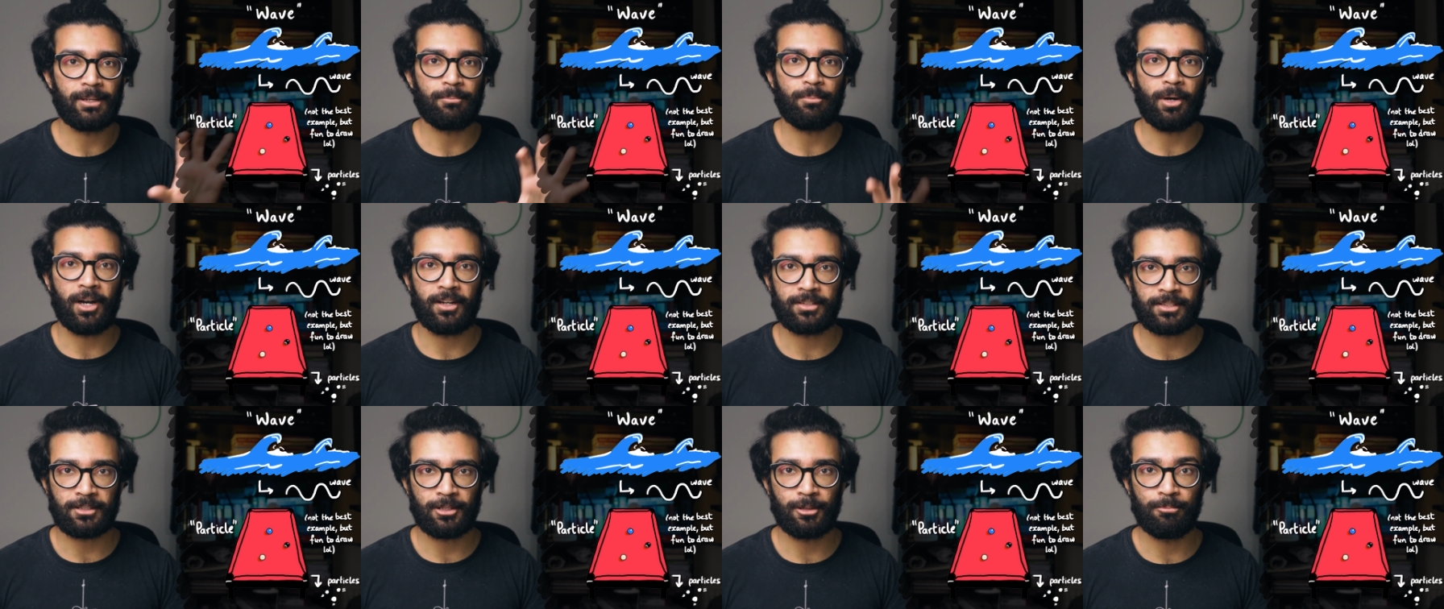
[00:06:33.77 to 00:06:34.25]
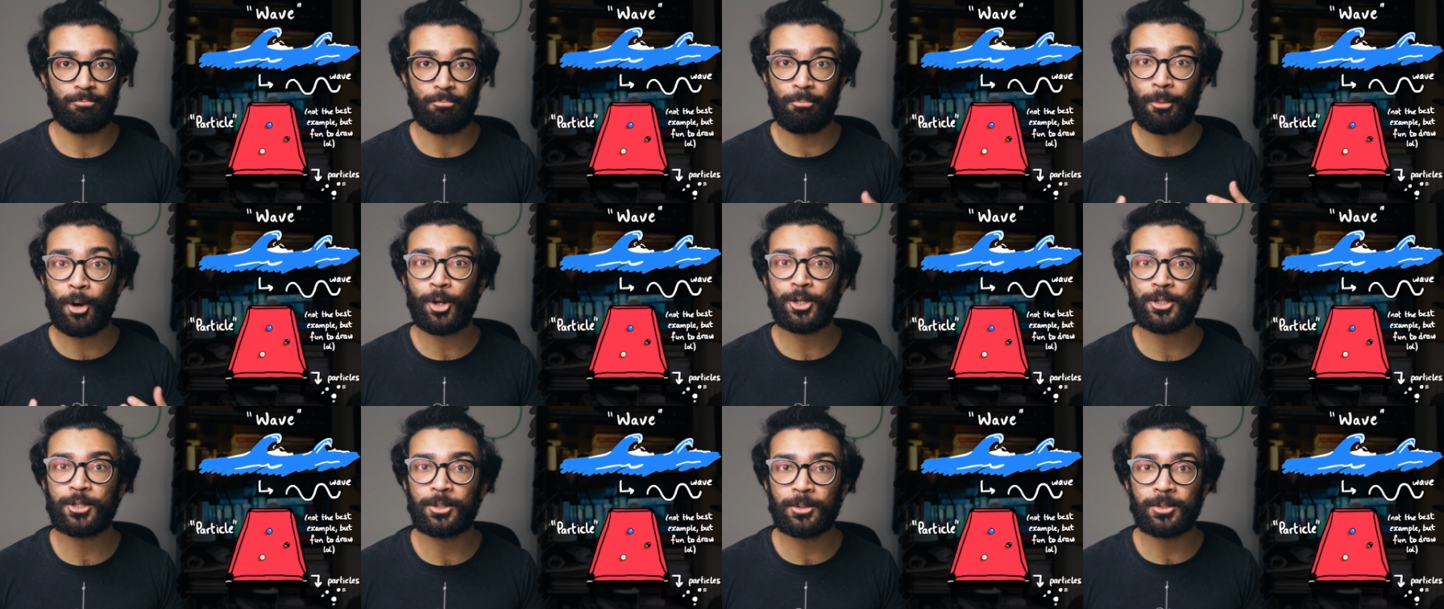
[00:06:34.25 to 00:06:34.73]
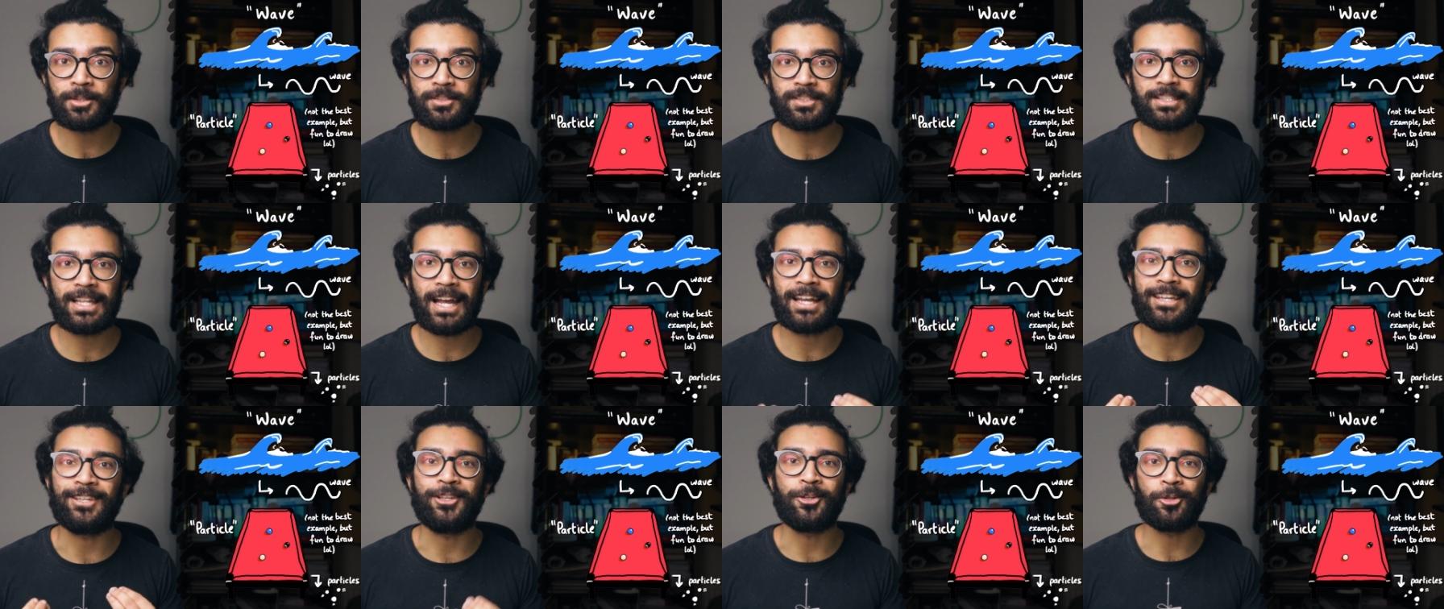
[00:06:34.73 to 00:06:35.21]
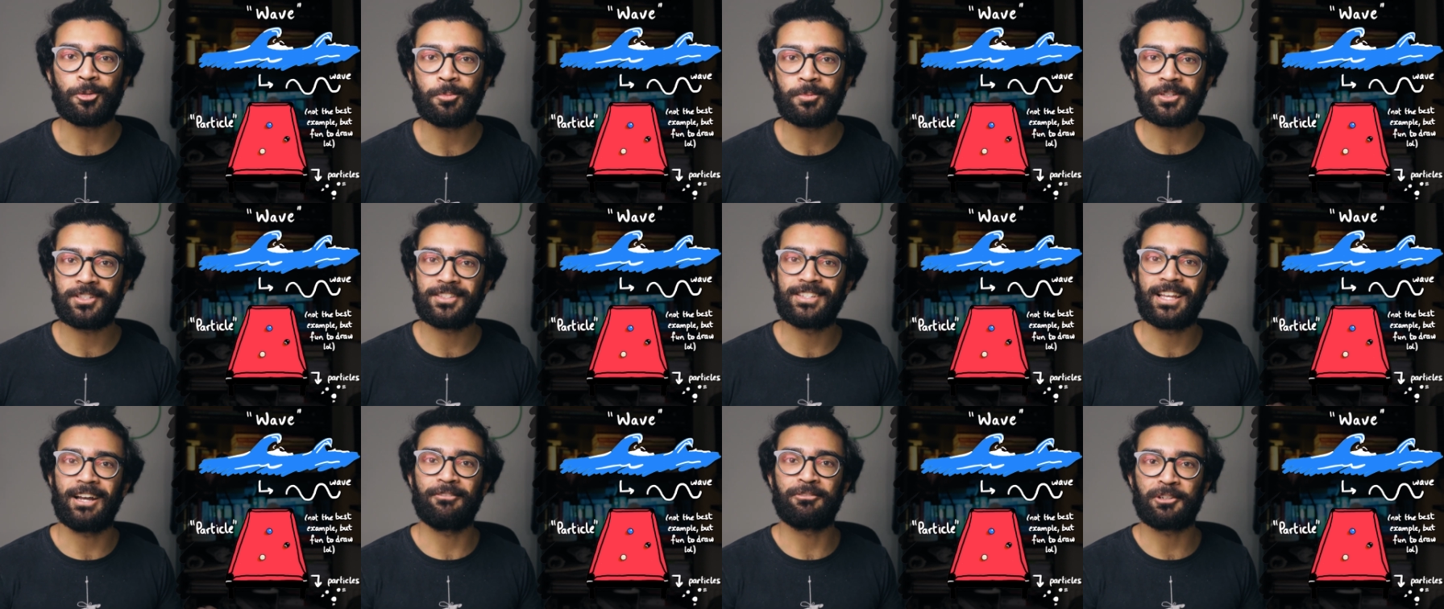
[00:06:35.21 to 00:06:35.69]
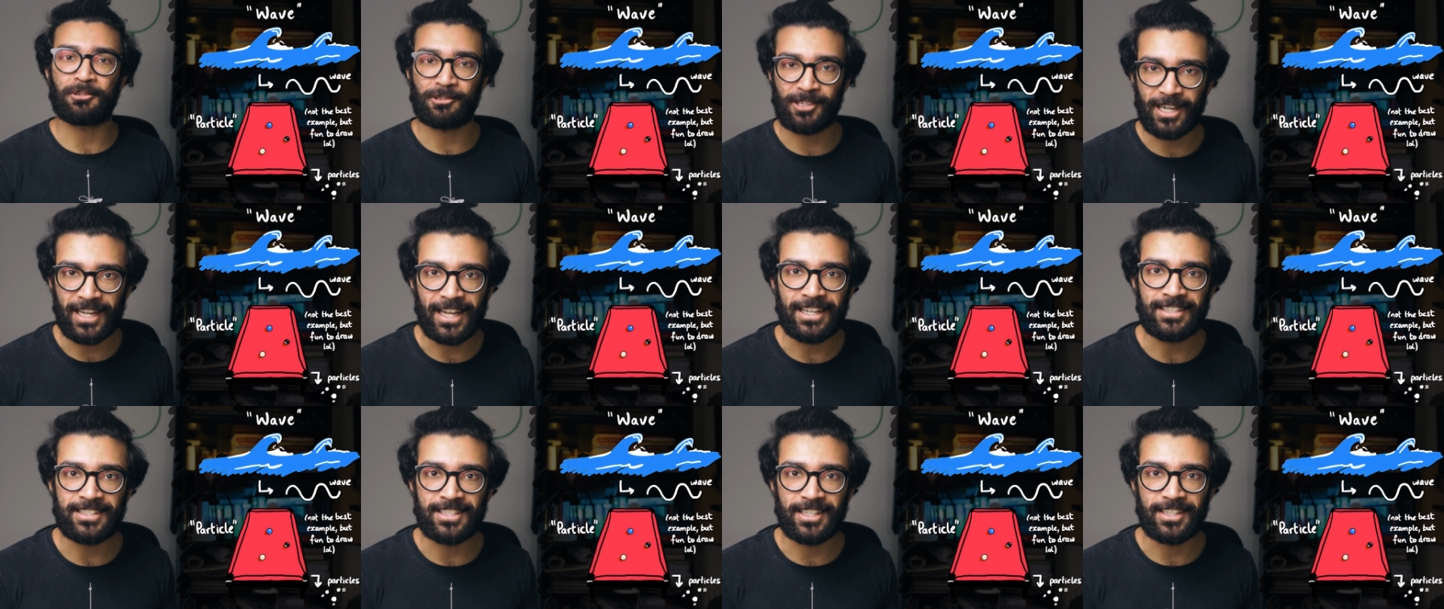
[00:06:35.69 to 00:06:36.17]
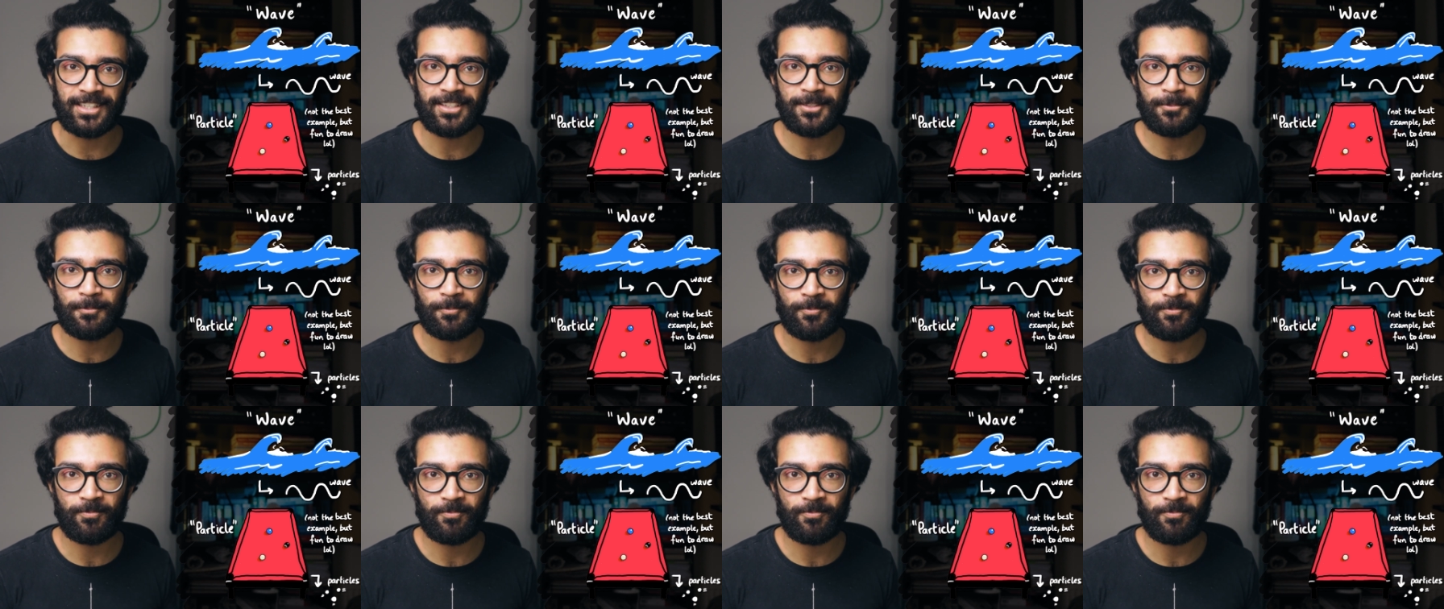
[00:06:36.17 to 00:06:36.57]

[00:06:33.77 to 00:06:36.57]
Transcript: and particle models that humans have created.